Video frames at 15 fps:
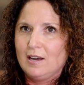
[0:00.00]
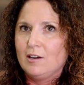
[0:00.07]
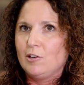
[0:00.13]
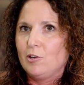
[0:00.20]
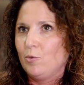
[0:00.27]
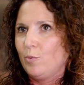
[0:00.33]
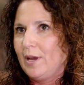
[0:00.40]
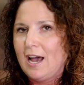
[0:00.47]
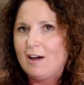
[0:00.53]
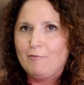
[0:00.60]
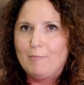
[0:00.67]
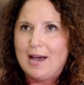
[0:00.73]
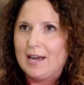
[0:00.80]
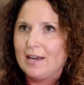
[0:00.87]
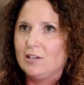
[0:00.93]
We have
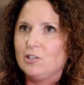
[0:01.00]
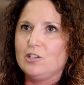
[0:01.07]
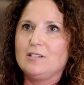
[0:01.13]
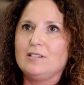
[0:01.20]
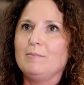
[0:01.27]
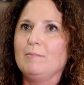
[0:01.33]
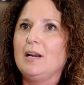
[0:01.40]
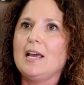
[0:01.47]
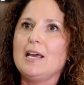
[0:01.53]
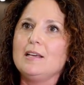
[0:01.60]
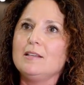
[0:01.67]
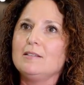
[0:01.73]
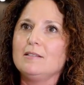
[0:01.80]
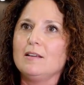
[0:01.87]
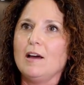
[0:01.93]
packages in
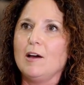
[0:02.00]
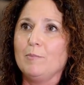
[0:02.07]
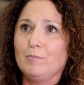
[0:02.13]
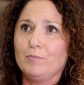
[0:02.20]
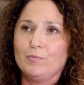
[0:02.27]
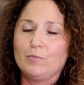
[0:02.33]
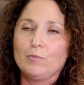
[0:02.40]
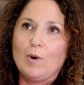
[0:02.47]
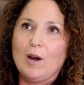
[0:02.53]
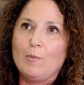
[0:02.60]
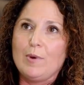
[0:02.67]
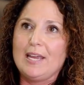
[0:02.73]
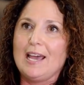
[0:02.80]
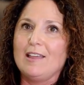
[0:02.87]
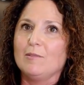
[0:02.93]
place where
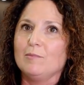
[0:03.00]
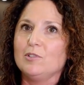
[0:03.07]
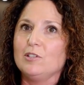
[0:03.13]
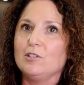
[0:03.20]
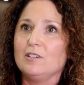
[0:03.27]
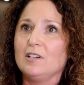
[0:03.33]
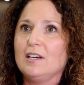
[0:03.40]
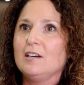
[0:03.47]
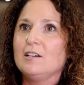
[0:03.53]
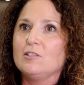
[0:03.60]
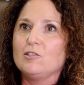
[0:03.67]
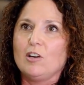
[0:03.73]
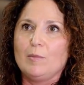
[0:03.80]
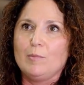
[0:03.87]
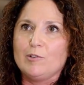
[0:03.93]
we get them to
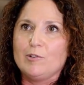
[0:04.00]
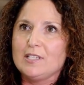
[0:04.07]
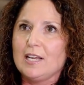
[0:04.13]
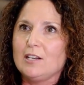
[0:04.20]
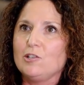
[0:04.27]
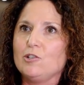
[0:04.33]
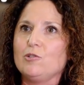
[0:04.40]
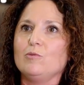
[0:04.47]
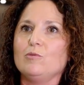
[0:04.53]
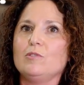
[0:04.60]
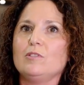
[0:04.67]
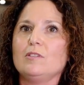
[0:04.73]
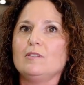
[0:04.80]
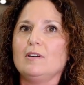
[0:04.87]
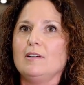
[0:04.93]
Cyber Essentials.